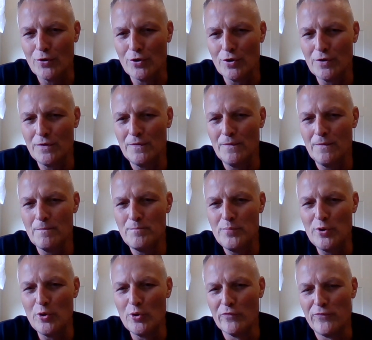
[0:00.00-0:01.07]
Good,
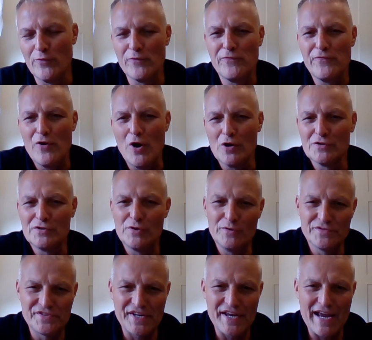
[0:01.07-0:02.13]
beautiful fall
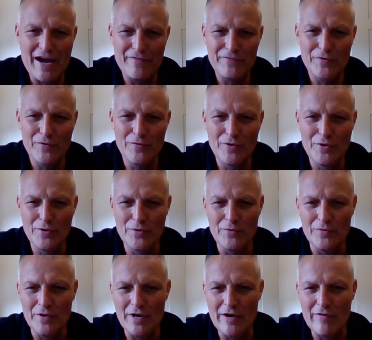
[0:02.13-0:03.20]
Tuesday
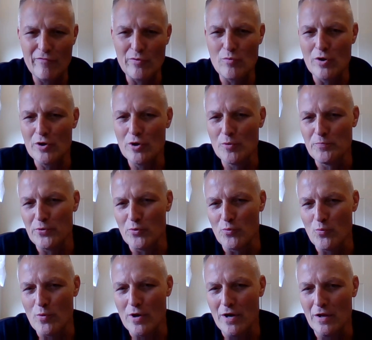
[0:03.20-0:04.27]
afternoon, everyone. Hope
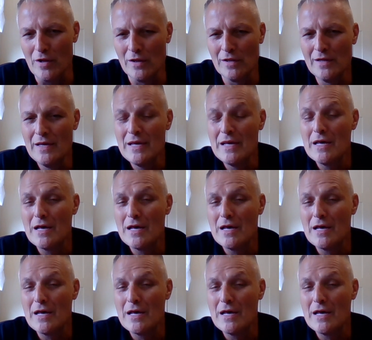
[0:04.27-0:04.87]
you're well.